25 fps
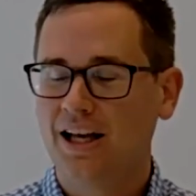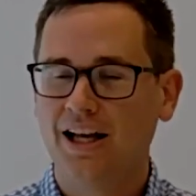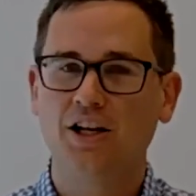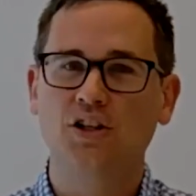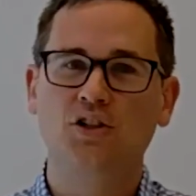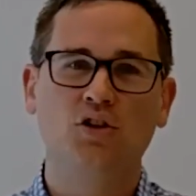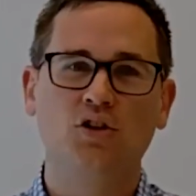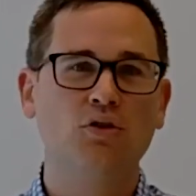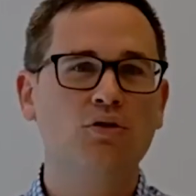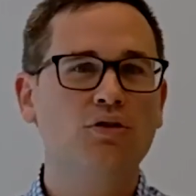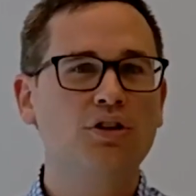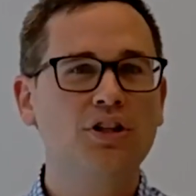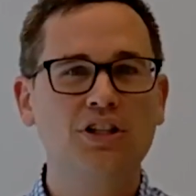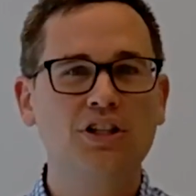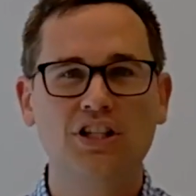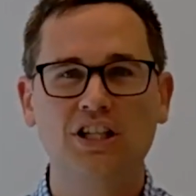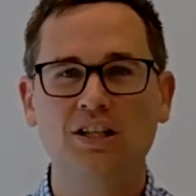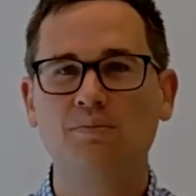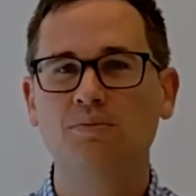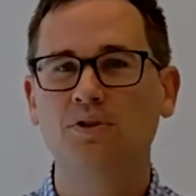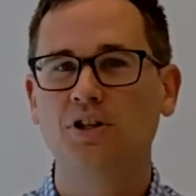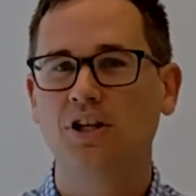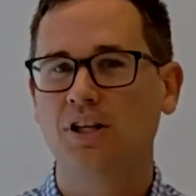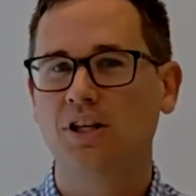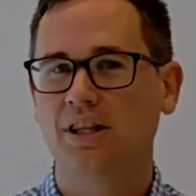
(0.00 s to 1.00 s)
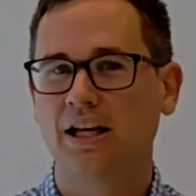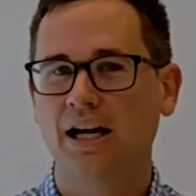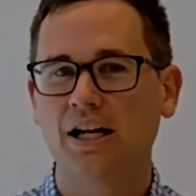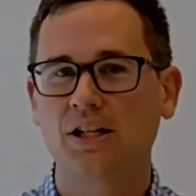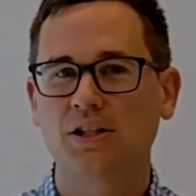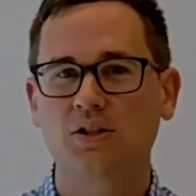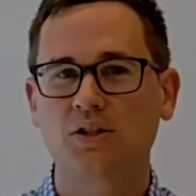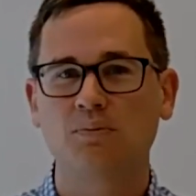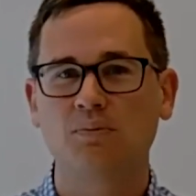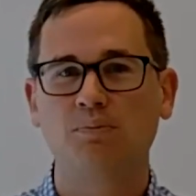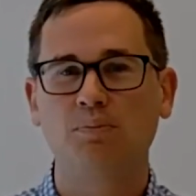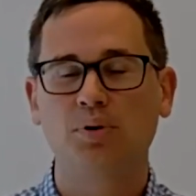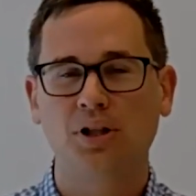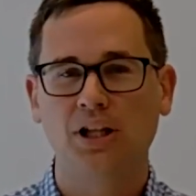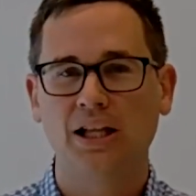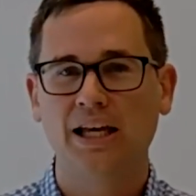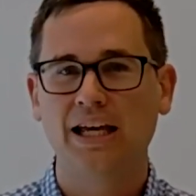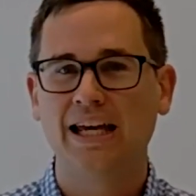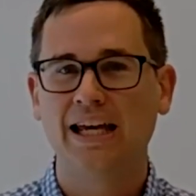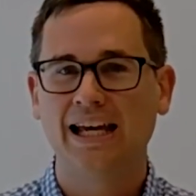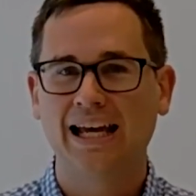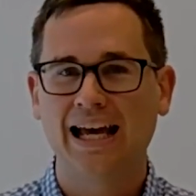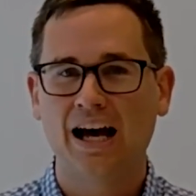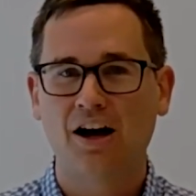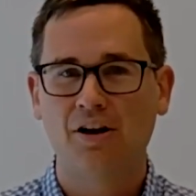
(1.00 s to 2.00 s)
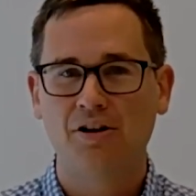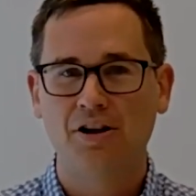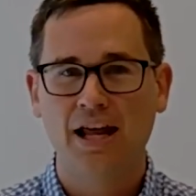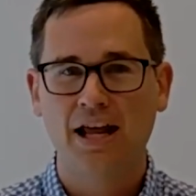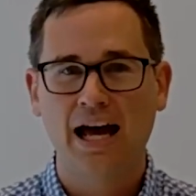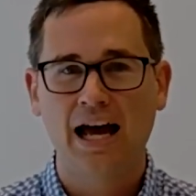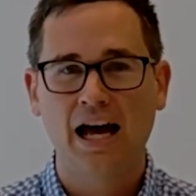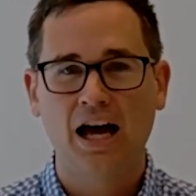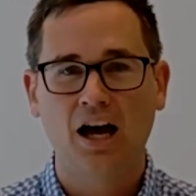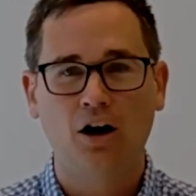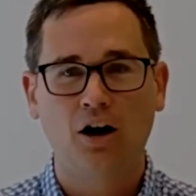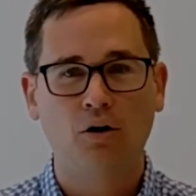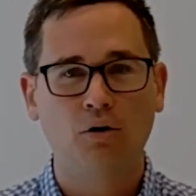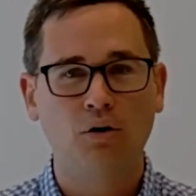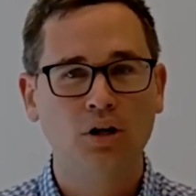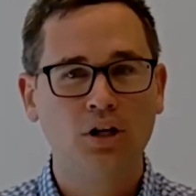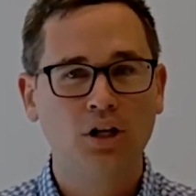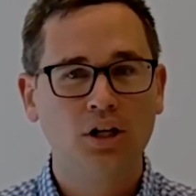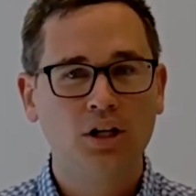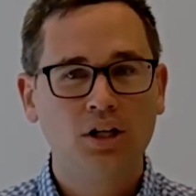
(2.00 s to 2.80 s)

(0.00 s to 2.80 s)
And it certainly seems like that's playing out now.